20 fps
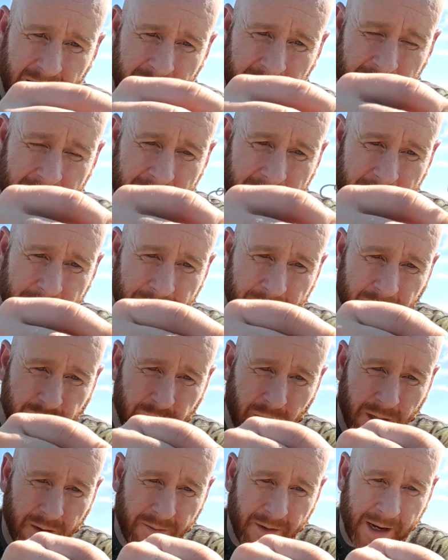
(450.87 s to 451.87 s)
The
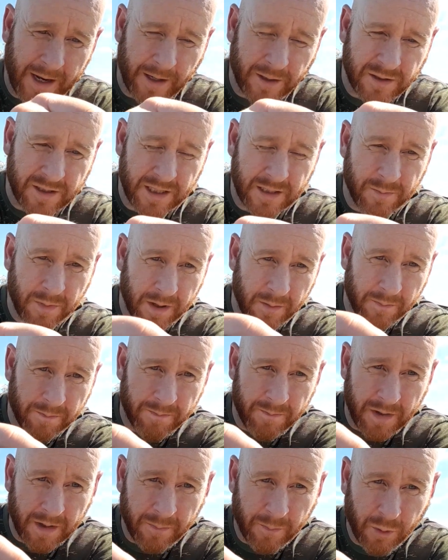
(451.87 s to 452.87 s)
choddy rig, I just need to put a
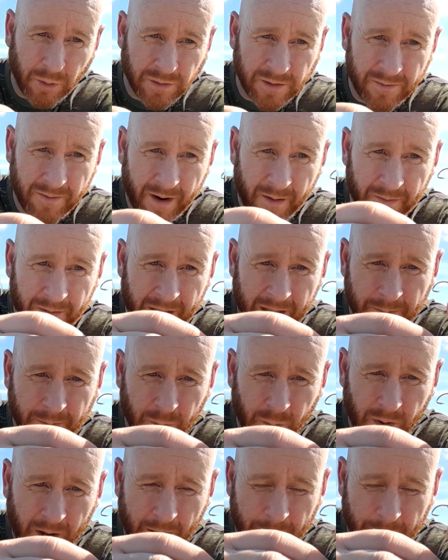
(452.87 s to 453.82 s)
bit of putty around there, but what